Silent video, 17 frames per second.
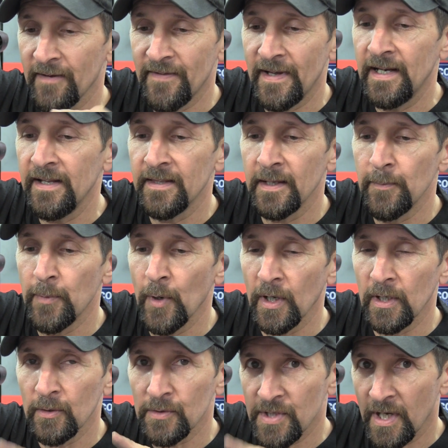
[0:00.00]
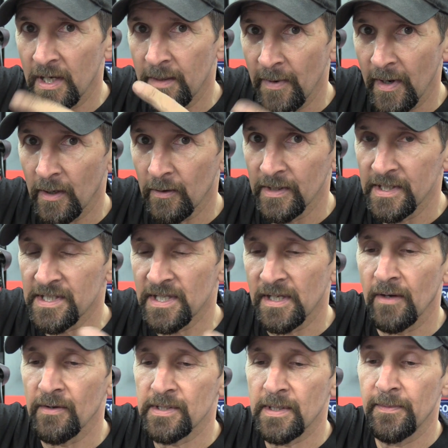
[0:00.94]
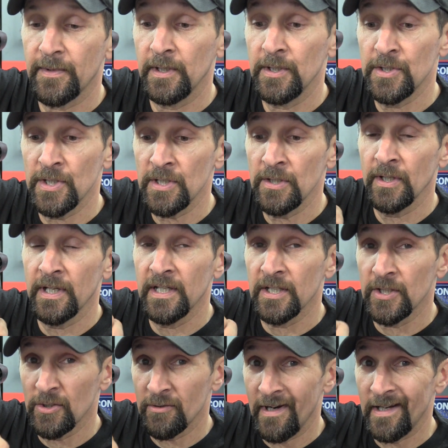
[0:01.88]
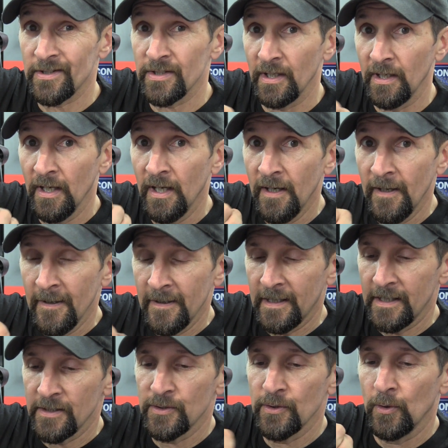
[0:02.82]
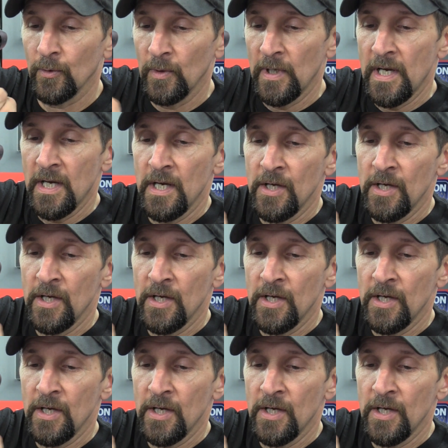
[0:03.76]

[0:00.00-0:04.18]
If anything, put a little tiny bit of grease in there or something. You're just looking to stretch it. That's all.